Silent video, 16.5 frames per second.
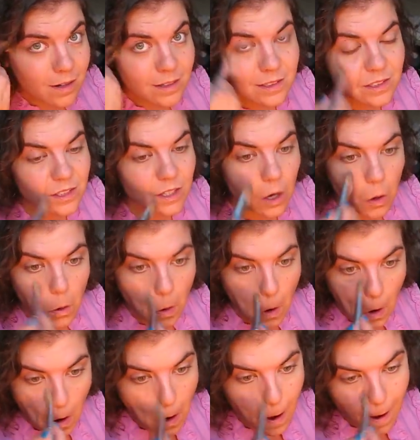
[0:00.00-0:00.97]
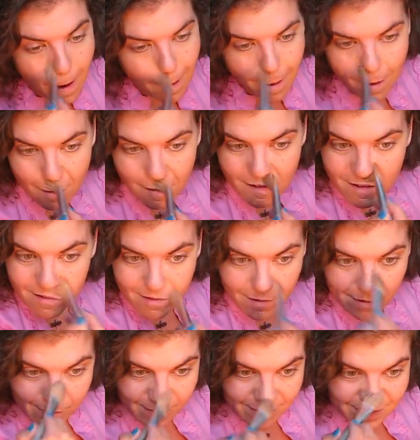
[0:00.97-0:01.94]
so
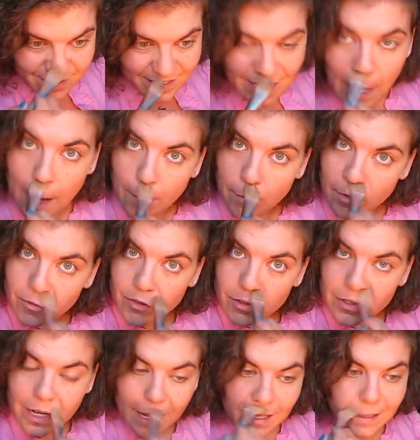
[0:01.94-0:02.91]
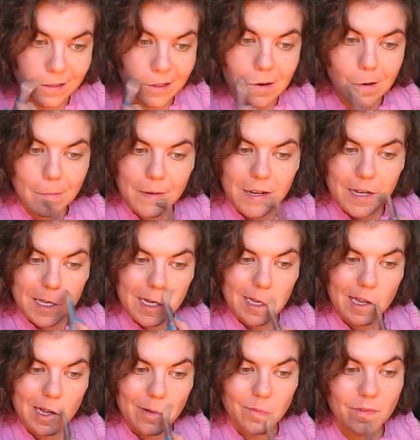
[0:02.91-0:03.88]
yeah, I'm a food addict. No, I'm not getting
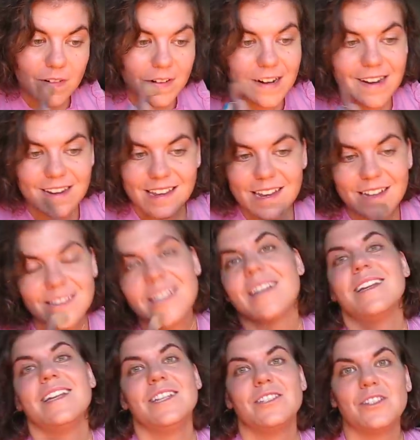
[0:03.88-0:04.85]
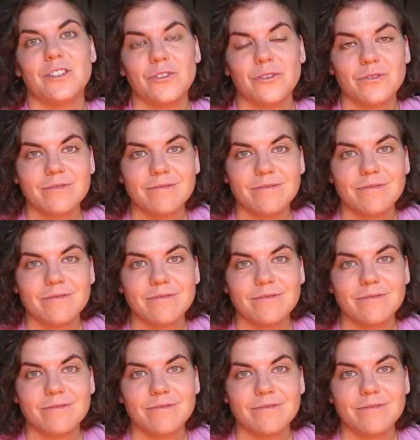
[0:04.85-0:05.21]
help for it. Yes, I need to.